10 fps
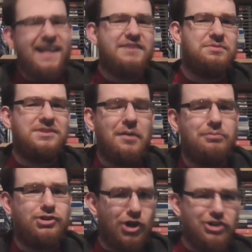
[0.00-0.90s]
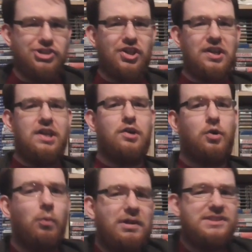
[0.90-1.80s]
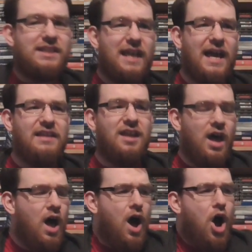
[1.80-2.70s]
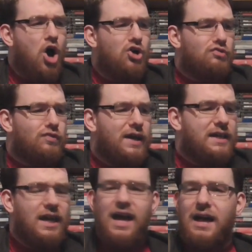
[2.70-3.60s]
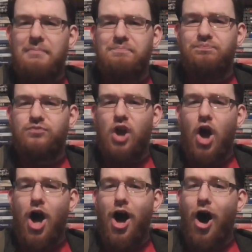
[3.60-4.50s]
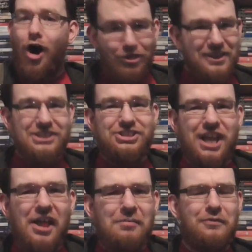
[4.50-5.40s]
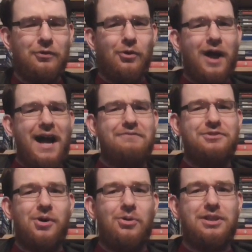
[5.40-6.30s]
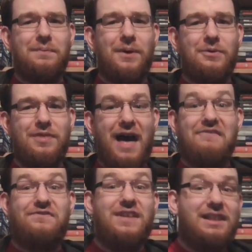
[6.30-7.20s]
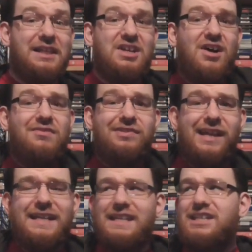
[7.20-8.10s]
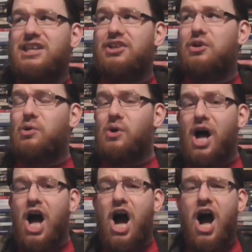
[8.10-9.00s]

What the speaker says: Hey guys, what's up? Scottish Duck here once again. Right, on this channel before I've talked about that feeling of like, you know,